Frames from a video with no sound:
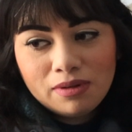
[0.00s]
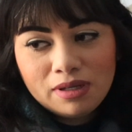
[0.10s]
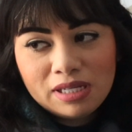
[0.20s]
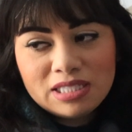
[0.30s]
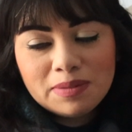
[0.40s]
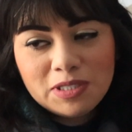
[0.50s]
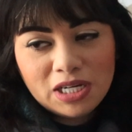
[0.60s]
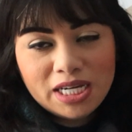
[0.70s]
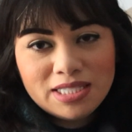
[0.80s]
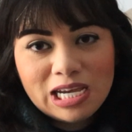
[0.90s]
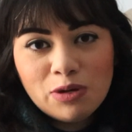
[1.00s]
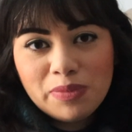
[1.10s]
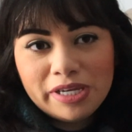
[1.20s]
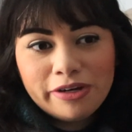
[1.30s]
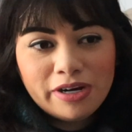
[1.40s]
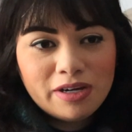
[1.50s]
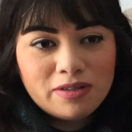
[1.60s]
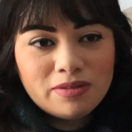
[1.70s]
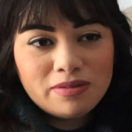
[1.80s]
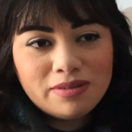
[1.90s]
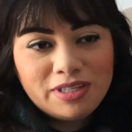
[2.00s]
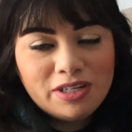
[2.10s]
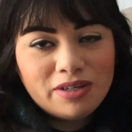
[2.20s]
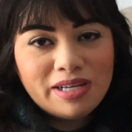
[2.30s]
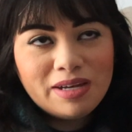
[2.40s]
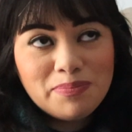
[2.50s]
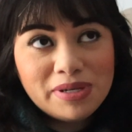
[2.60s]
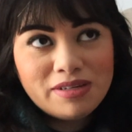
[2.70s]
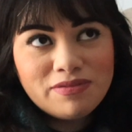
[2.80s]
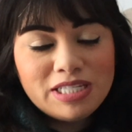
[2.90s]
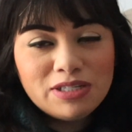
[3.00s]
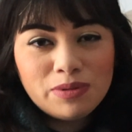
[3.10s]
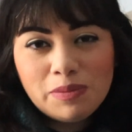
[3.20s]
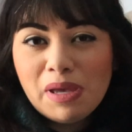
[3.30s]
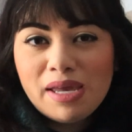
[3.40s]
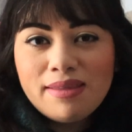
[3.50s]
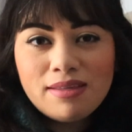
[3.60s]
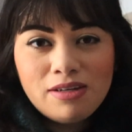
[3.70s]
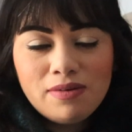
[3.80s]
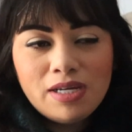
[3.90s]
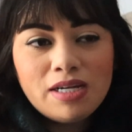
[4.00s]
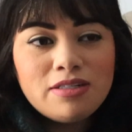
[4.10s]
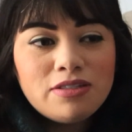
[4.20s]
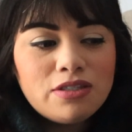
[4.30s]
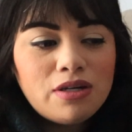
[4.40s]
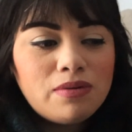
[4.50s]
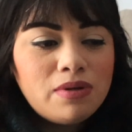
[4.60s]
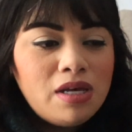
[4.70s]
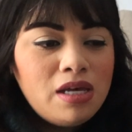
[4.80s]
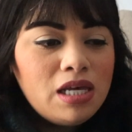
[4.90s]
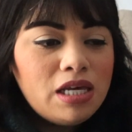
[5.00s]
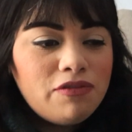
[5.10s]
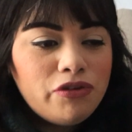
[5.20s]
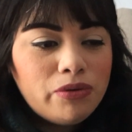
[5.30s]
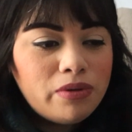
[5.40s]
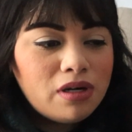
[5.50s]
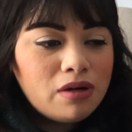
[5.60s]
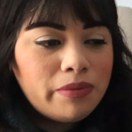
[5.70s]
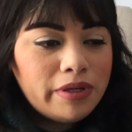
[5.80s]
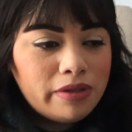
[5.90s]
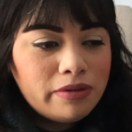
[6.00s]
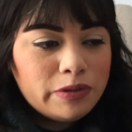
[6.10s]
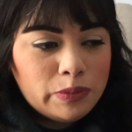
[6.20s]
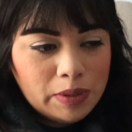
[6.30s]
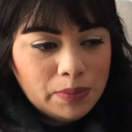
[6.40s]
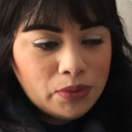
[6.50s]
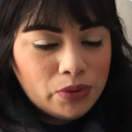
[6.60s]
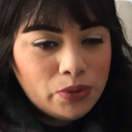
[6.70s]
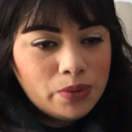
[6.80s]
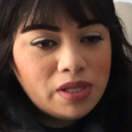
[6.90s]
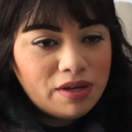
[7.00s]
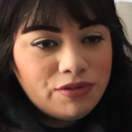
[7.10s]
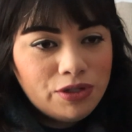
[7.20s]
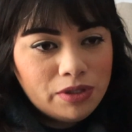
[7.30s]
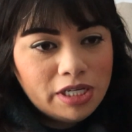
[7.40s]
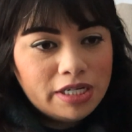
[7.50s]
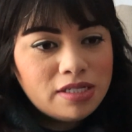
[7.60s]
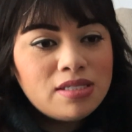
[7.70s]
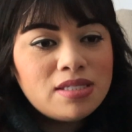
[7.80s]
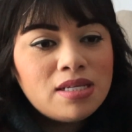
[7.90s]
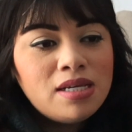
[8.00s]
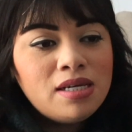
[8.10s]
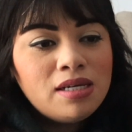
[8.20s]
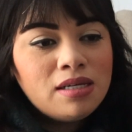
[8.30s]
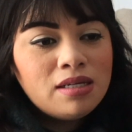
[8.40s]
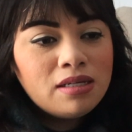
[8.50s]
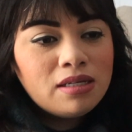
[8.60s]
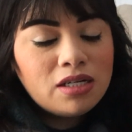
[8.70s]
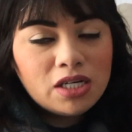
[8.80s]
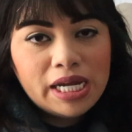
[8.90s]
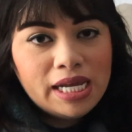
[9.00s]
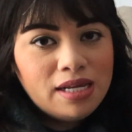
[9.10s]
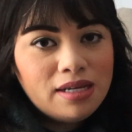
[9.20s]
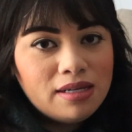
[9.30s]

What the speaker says: It's up to us how big or how big of a deal we make the new year. So if you are one of those people who love New Year's, great,